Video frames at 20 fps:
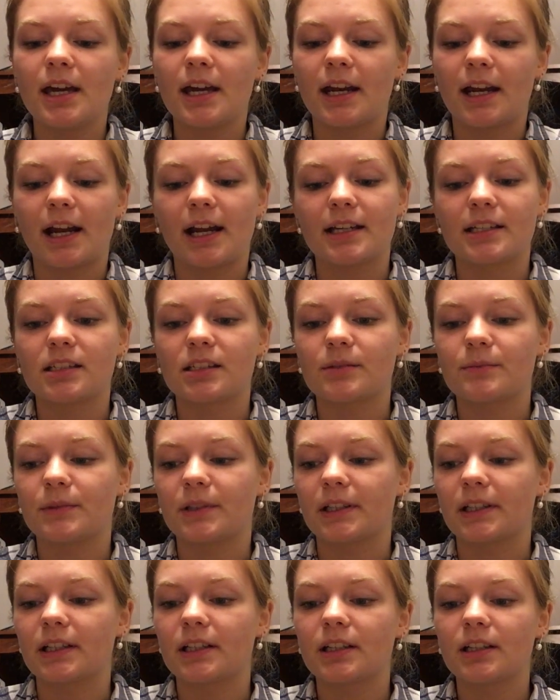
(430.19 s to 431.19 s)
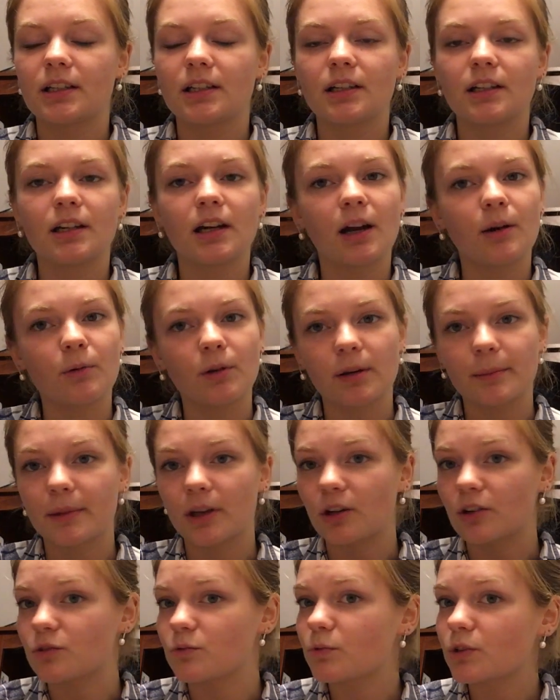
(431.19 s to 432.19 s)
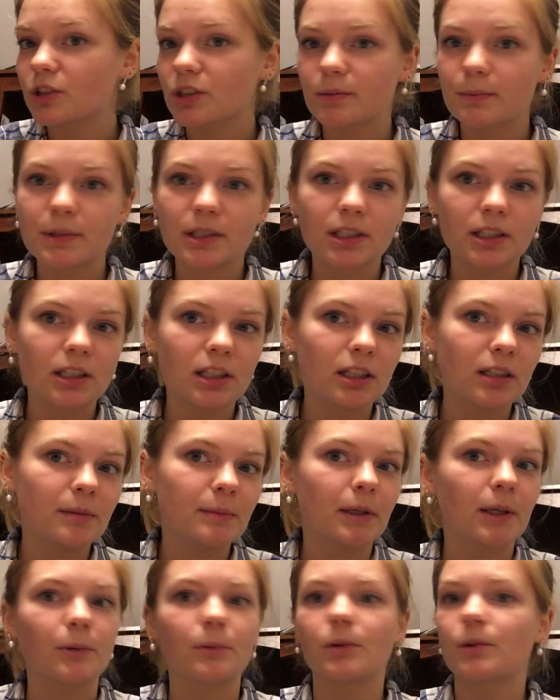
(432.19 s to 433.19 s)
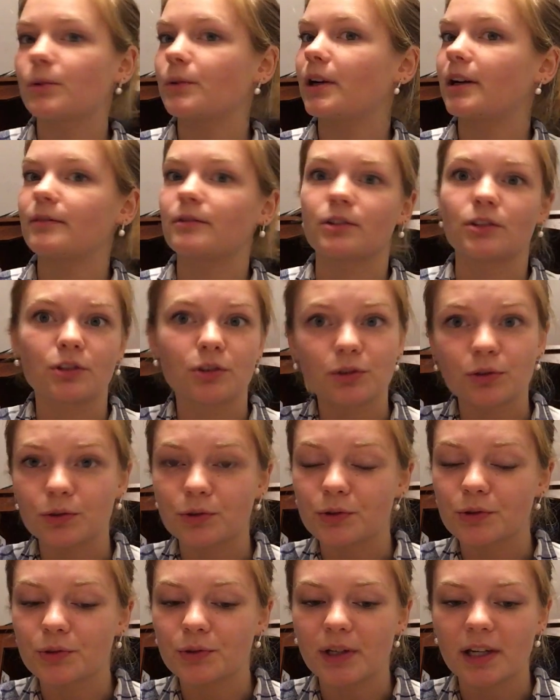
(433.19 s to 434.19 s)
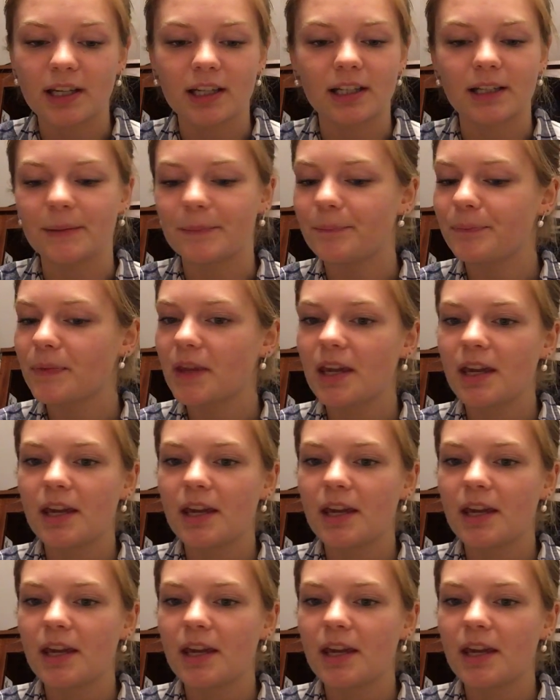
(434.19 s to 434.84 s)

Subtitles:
And I asked him, like, I want to be on his worship team, like, what do I have to do? And